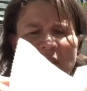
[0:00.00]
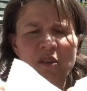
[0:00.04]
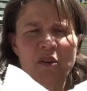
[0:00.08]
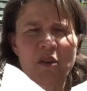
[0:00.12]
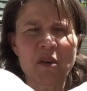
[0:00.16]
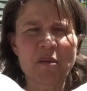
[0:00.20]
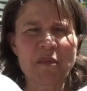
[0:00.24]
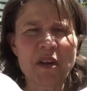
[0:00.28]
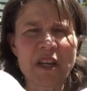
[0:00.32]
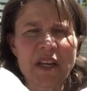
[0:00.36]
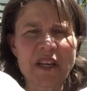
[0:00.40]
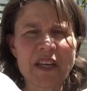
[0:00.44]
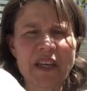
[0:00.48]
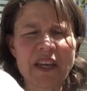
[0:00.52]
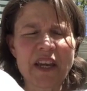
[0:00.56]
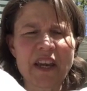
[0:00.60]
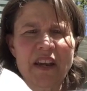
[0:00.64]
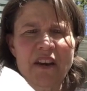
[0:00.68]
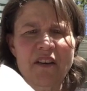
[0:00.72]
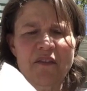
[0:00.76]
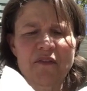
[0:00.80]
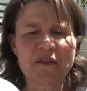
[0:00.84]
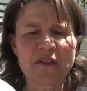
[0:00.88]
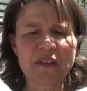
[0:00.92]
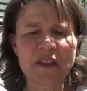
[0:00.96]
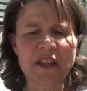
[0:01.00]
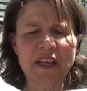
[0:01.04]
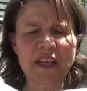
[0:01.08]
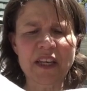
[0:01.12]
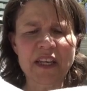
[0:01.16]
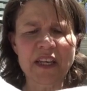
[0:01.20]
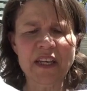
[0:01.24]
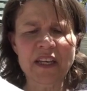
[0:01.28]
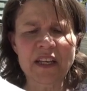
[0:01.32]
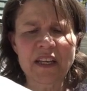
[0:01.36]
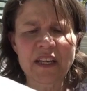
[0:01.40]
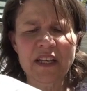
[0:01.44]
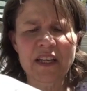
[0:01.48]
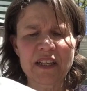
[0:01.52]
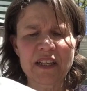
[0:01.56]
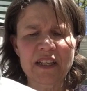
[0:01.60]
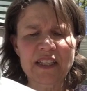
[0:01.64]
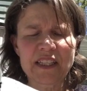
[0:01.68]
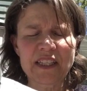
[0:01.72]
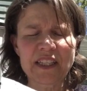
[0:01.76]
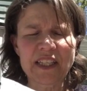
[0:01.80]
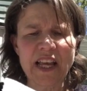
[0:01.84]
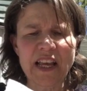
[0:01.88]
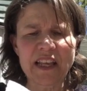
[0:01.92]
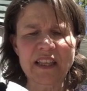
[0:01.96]
so I'm going to carefully
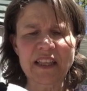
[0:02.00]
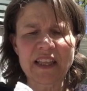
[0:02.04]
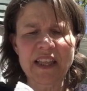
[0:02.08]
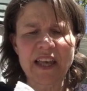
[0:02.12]
set